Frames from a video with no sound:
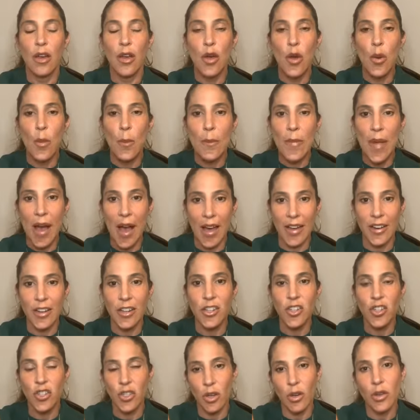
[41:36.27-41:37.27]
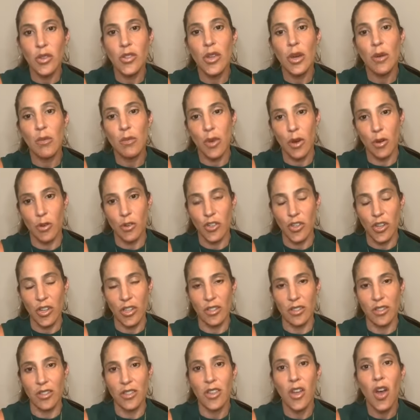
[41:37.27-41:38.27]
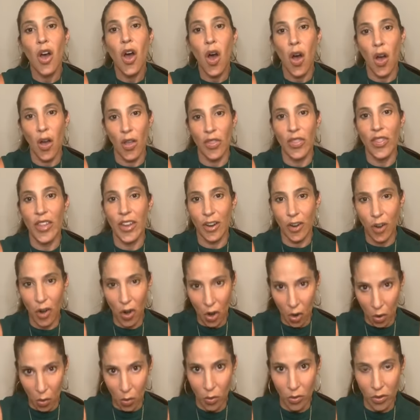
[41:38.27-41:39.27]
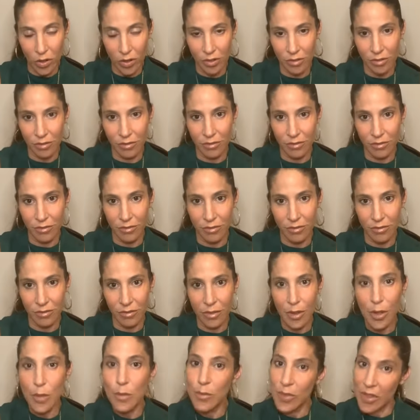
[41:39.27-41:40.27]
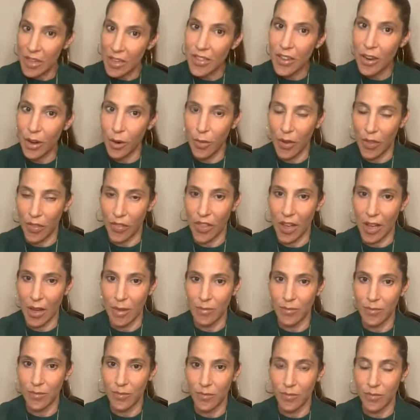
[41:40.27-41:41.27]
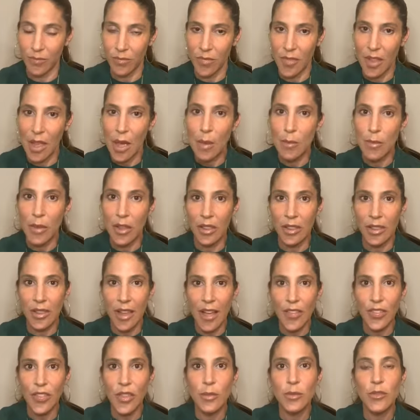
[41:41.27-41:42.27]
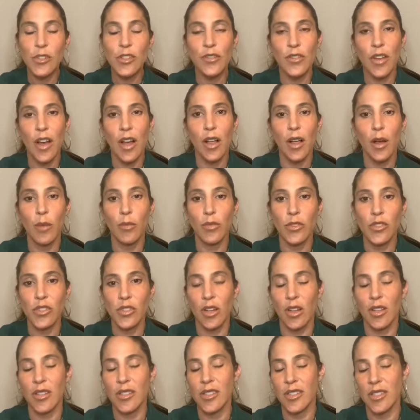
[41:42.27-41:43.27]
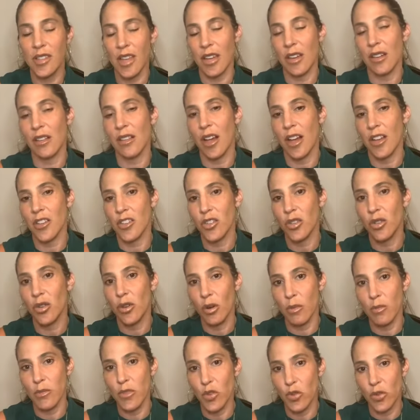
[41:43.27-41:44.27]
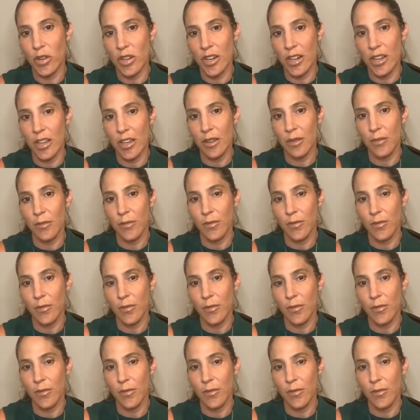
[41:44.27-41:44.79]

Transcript: manage those emotions on their own. Be there with them, but let them develop what's called psychological immunity,